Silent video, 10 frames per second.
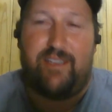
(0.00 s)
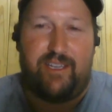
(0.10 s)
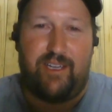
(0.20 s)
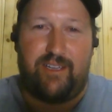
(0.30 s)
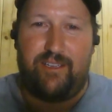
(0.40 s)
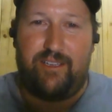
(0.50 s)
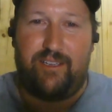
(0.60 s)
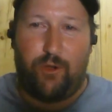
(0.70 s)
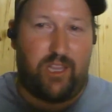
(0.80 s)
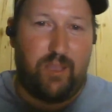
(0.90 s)
you've
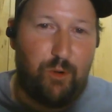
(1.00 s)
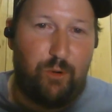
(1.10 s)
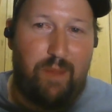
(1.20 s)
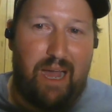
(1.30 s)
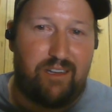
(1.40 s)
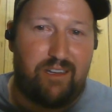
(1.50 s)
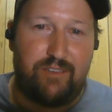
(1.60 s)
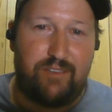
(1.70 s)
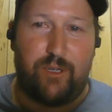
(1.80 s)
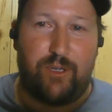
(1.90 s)
got the bull mounted
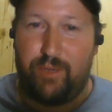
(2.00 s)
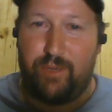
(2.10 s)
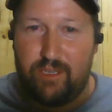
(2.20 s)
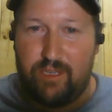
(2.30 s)
for him, because it's